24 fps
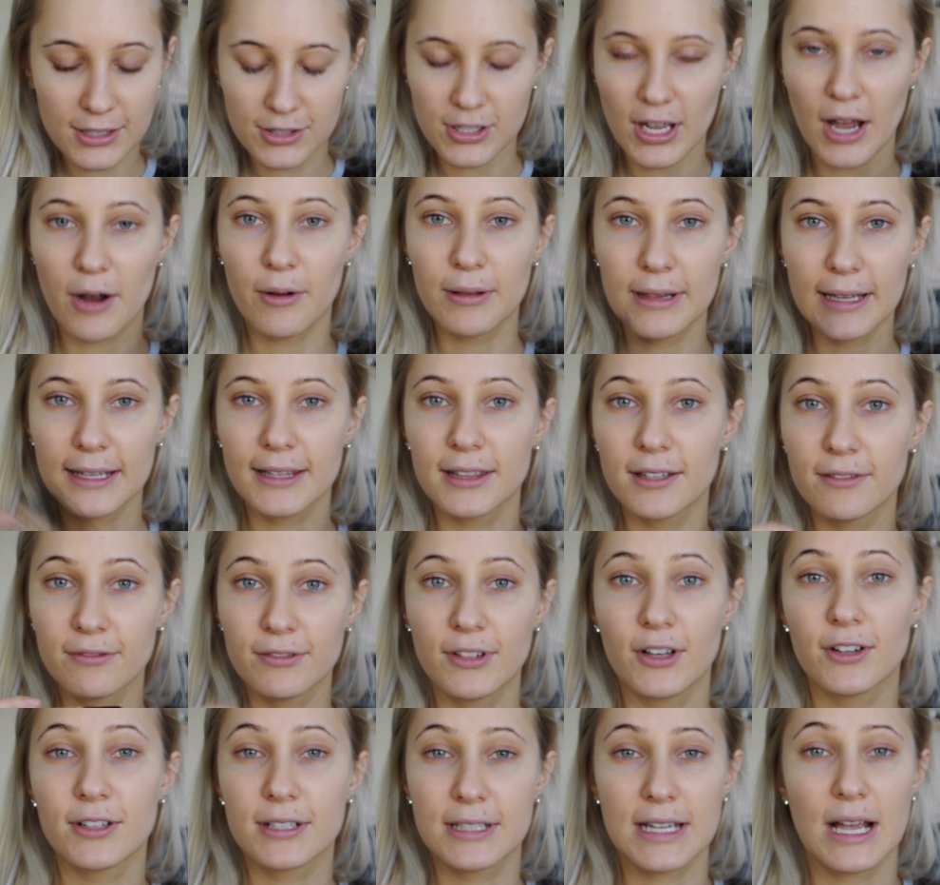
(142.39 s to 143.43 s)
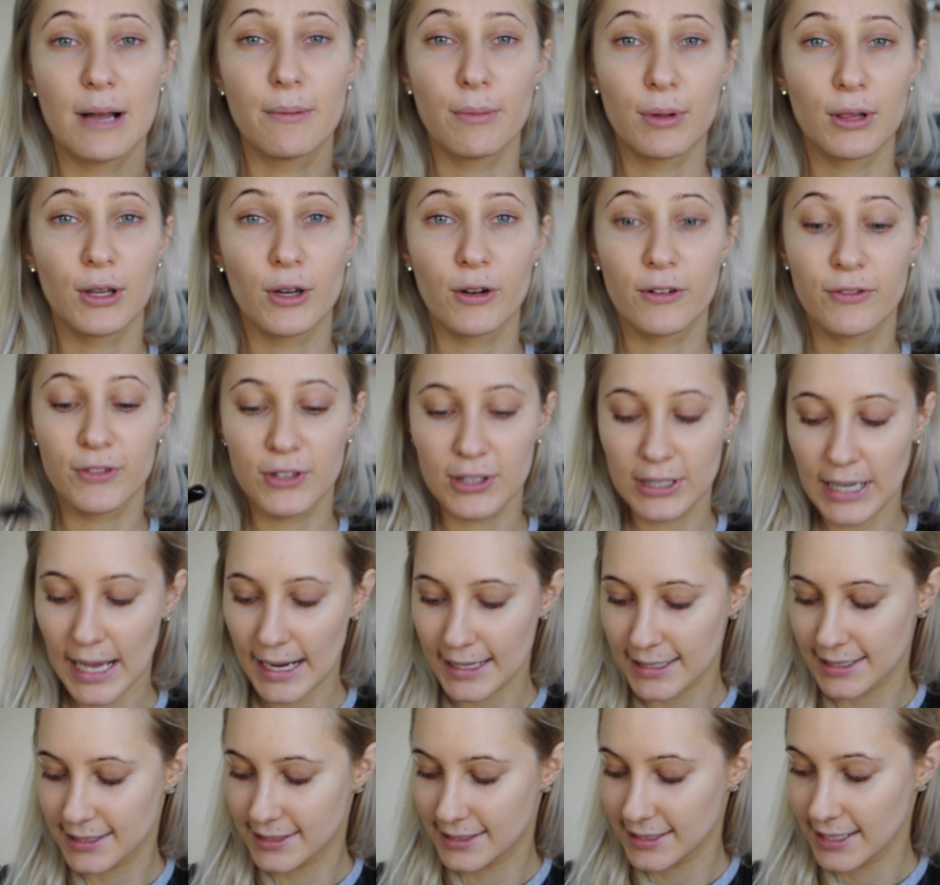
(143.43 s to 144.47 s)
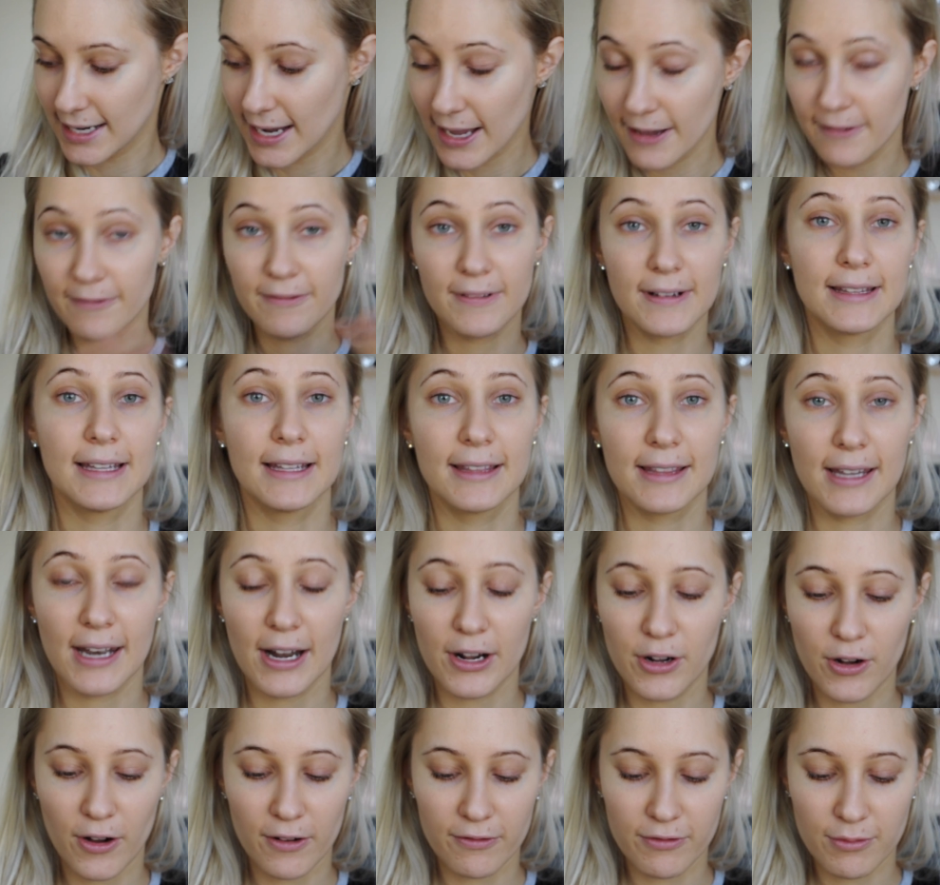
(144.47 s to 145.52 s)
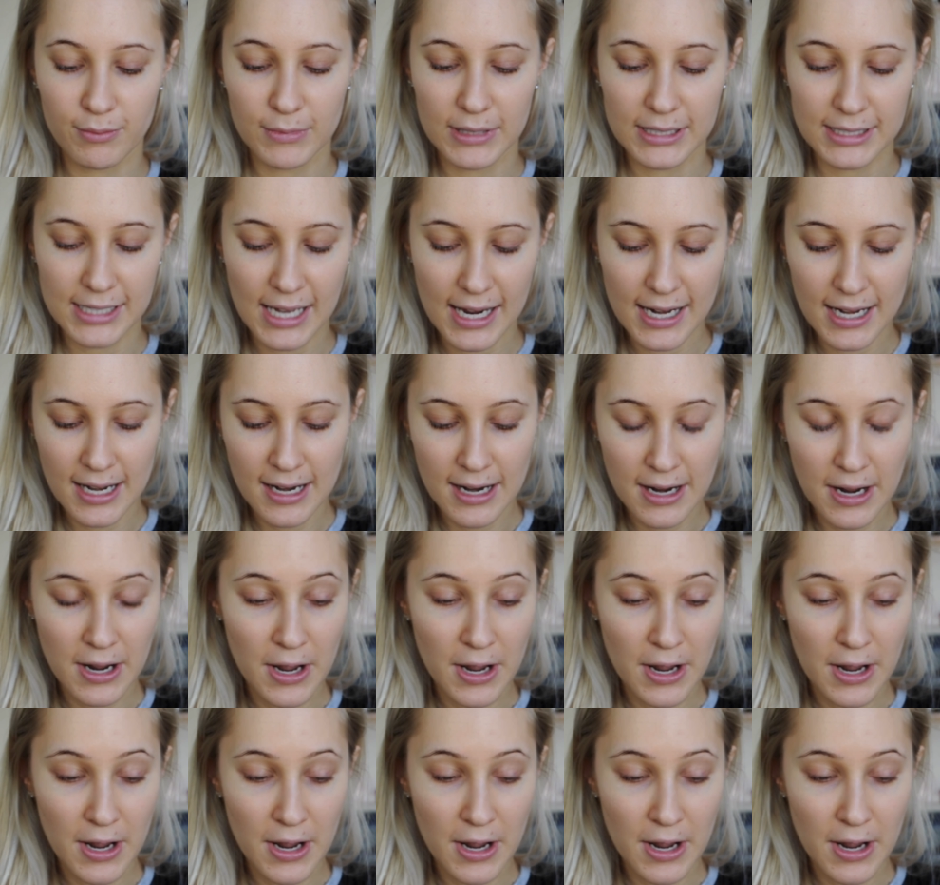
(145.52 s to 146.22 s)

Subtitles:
So I'll link the vlog down below if you'd like to see everything that I got from the site.